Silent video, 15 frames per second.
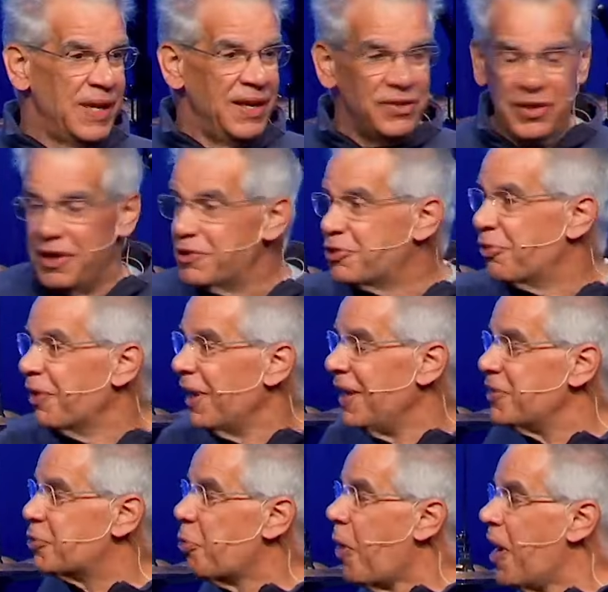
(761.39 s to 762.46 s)
The
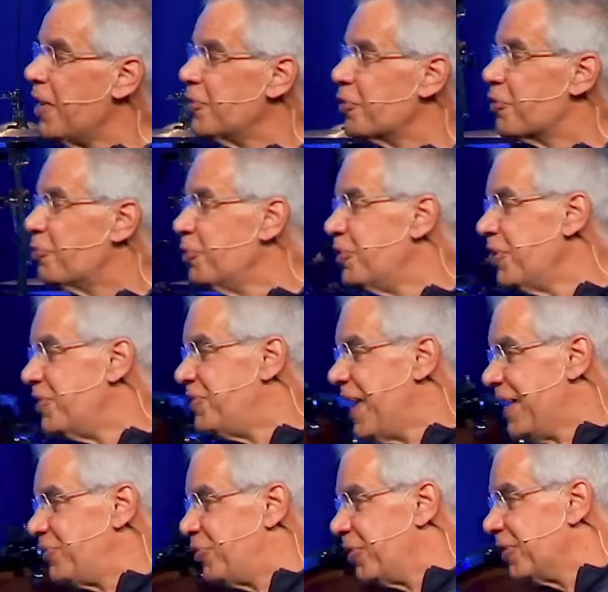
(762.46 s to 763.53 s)
Israelites wander through the
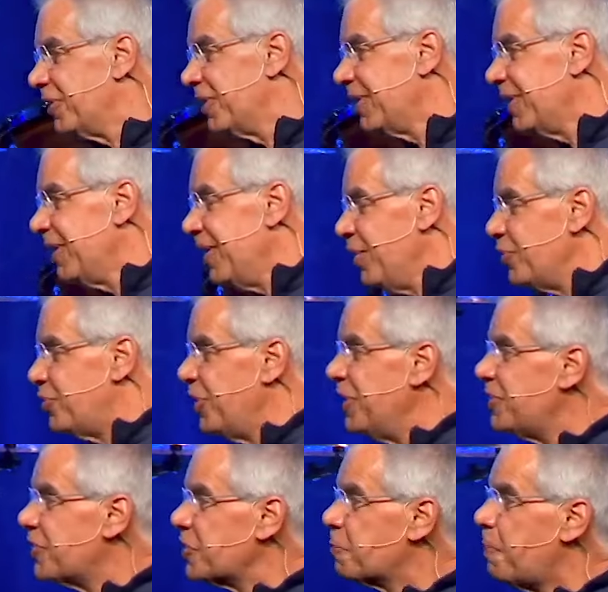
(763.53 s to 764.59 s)
desert.
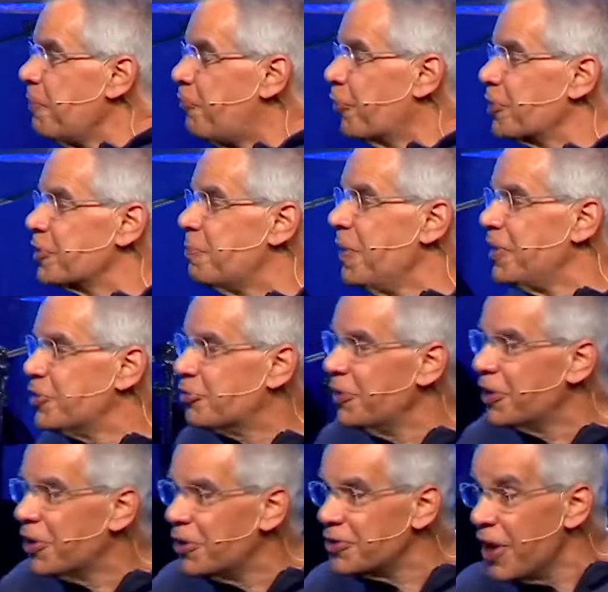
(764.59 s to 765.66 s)
Jesus, before his ministry,
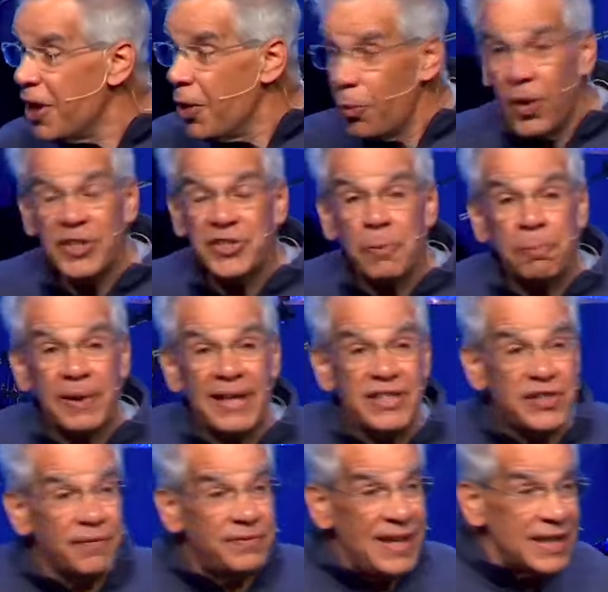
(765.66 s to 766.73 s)
goes, what's a place
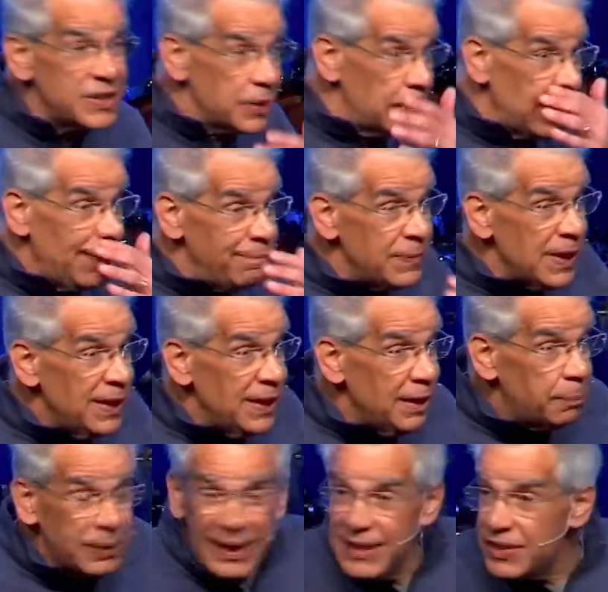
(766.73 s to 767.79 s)
of desert?
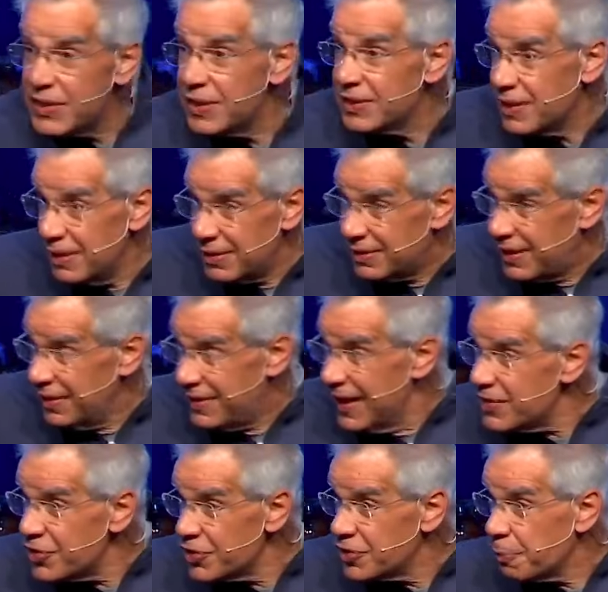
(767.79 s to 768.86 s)
The
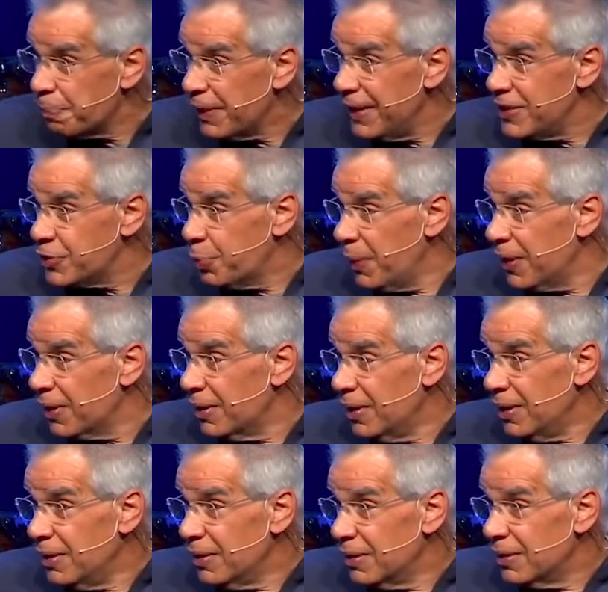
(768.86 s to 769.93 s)
desert's a place where
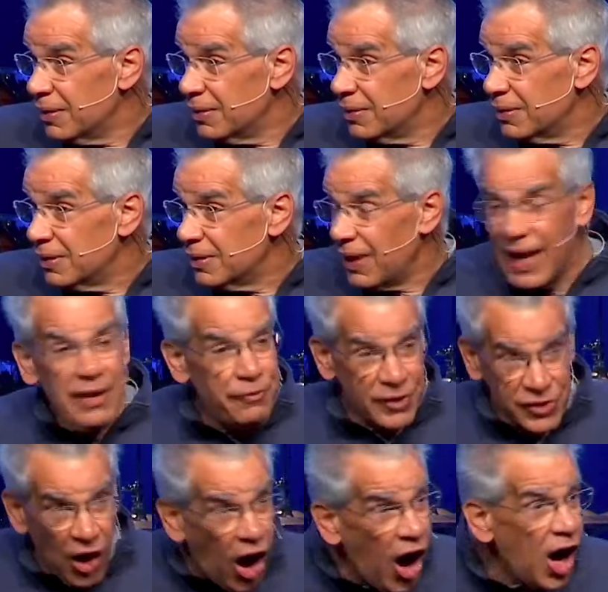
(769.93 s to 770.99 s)
life is
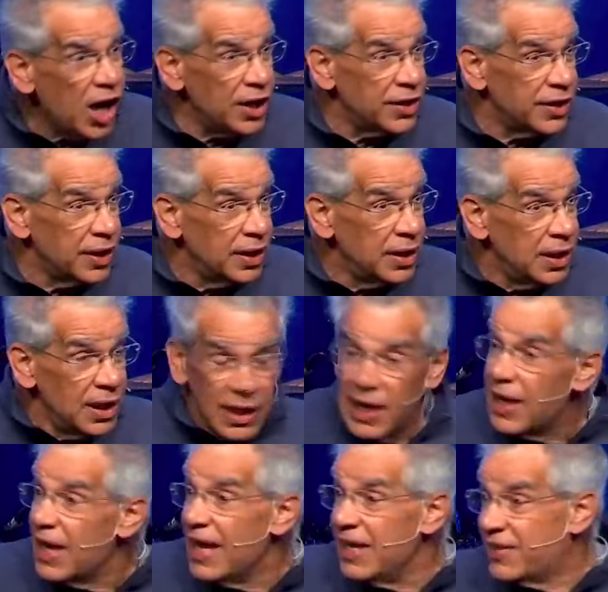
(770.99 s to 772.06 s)
hard.
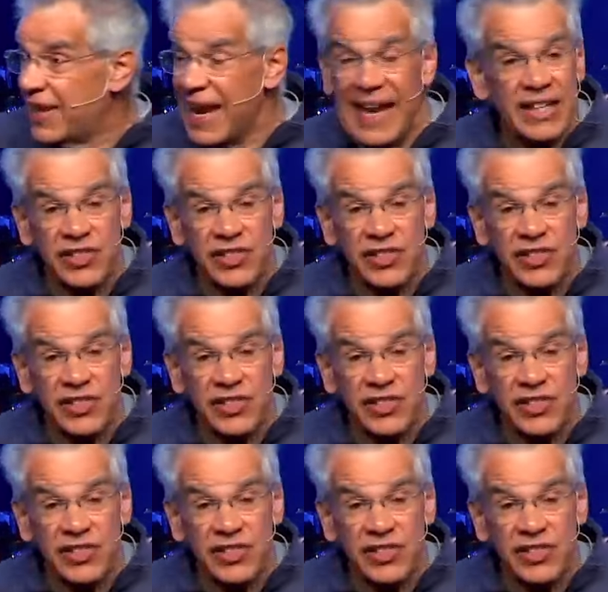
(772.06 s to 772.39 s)
It can't